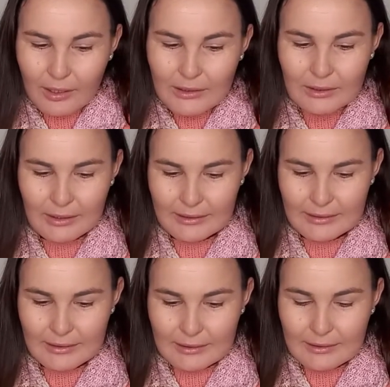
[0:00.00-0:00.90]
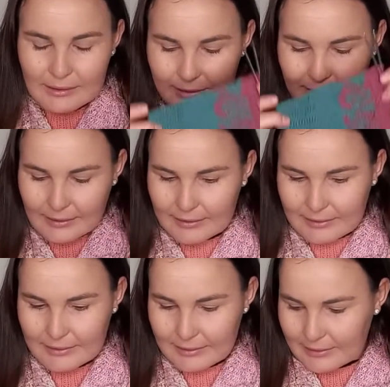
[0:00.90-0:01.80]
So that's it.
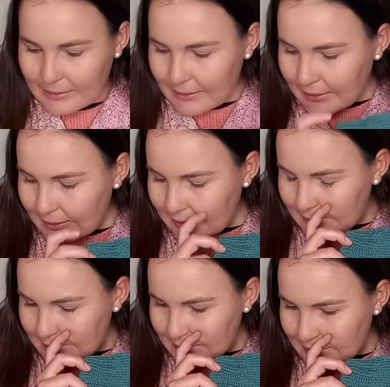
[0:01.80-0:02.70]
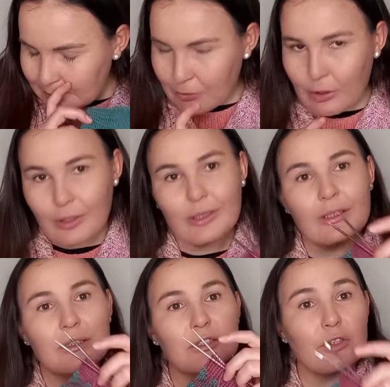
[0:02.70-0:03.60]
This is my
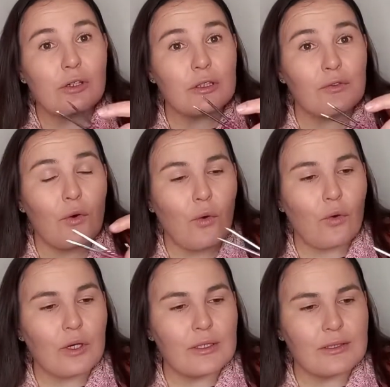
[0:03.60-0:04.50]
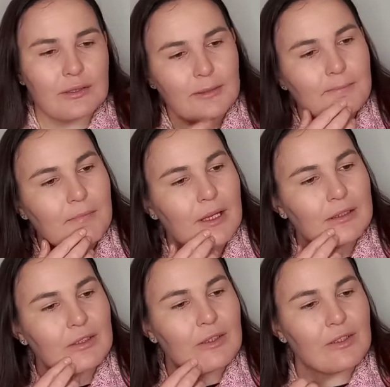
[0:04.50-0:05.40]
socks for August.
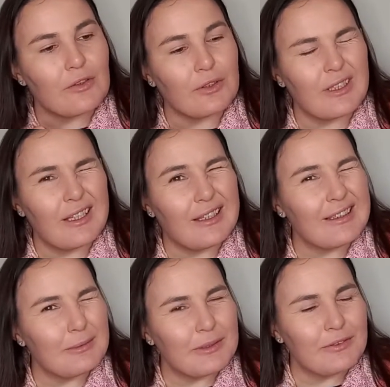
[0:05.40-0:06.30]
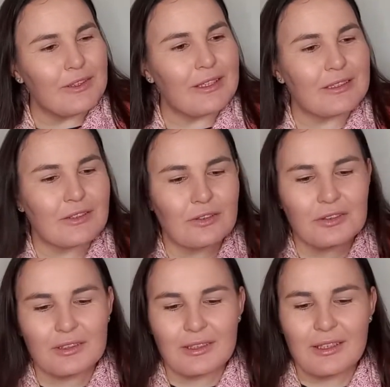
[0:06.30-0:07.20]
So I got a little bit of a head start,
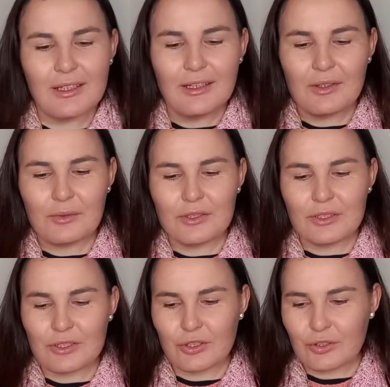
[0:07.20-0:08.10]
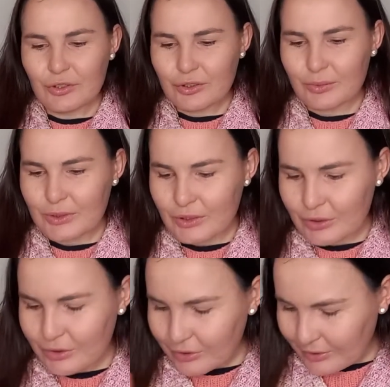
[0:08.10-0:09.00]
which is good,
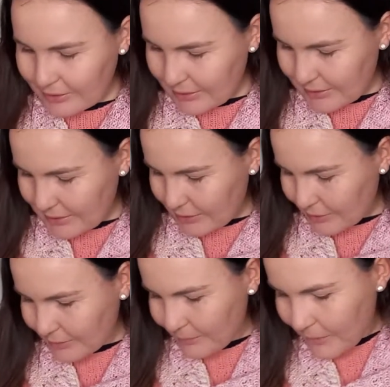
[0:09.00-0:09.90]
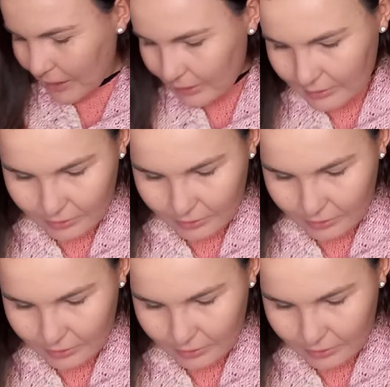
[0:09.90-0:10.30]
So the